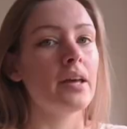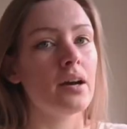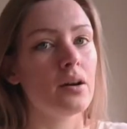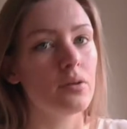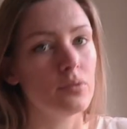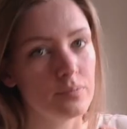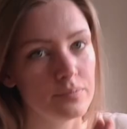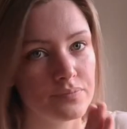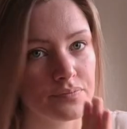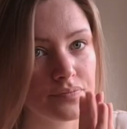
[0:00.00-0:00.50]

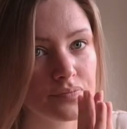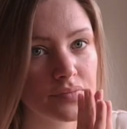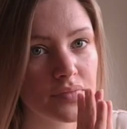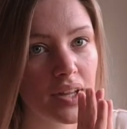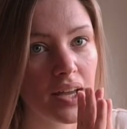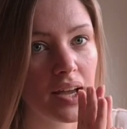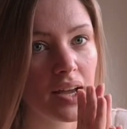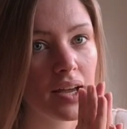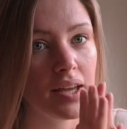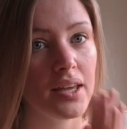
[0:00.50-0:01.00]
Now,
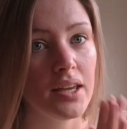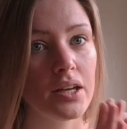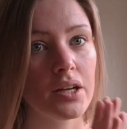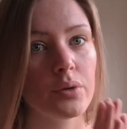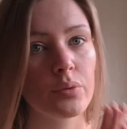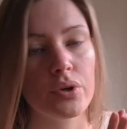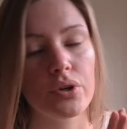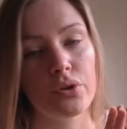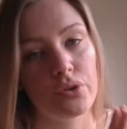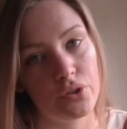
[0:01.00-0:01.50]
I
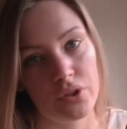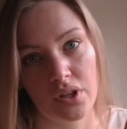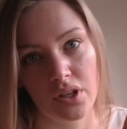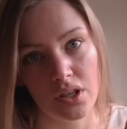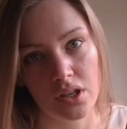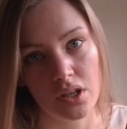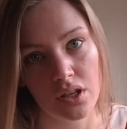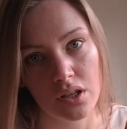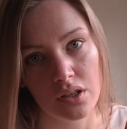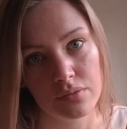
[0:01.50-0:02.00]
hear what you're
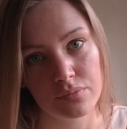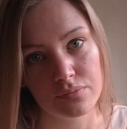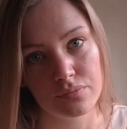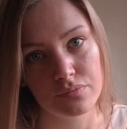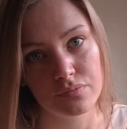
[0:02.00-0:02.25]
thinking.